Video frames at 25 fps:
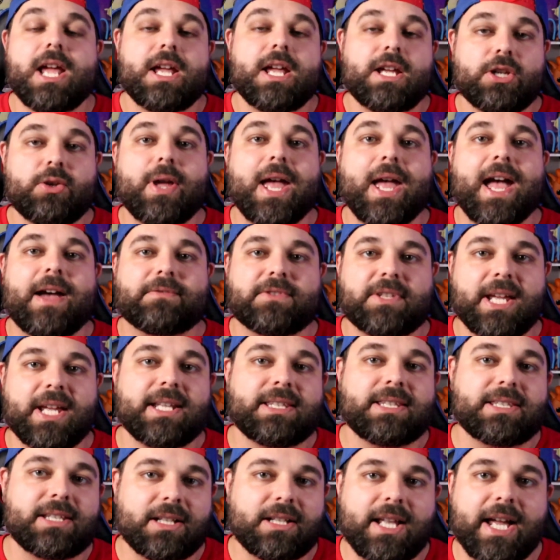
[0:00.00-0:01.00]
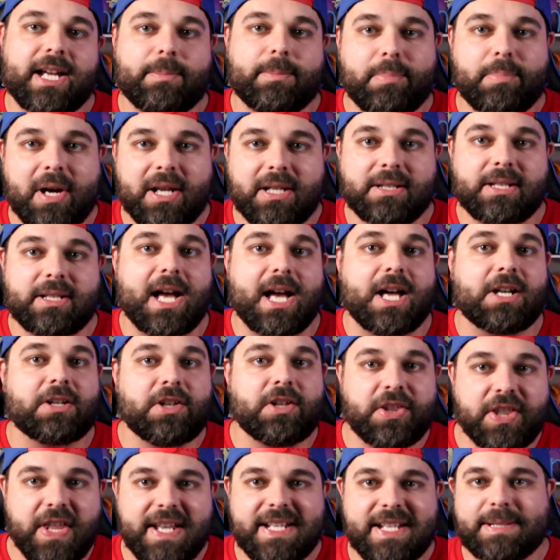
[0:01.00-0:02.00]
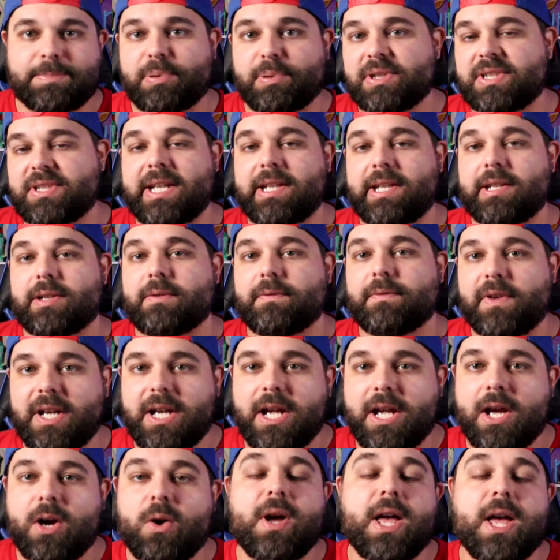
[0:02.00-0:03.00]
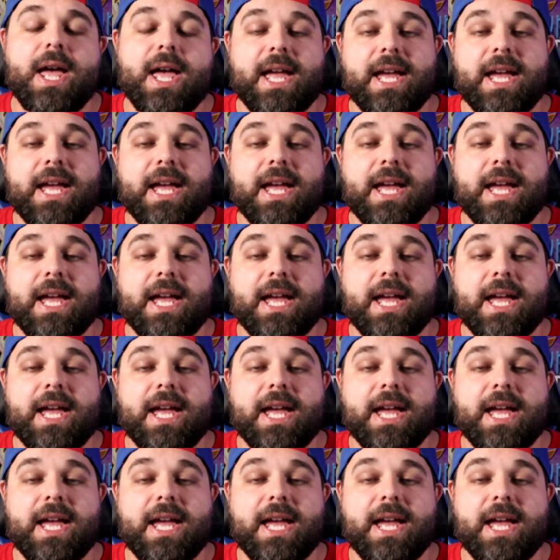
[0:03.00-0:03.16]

You have to hit the like button on this particular video,